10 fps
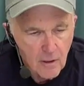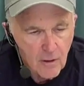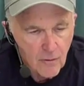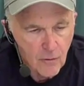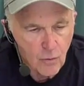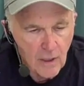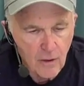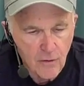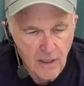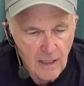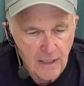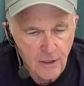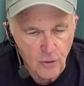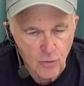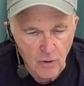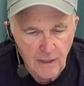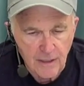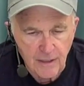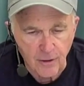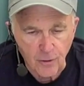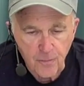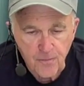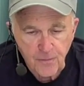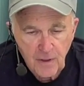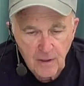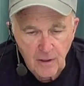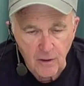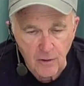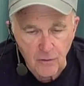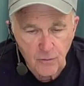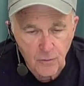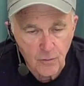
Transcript: wire that I use right here is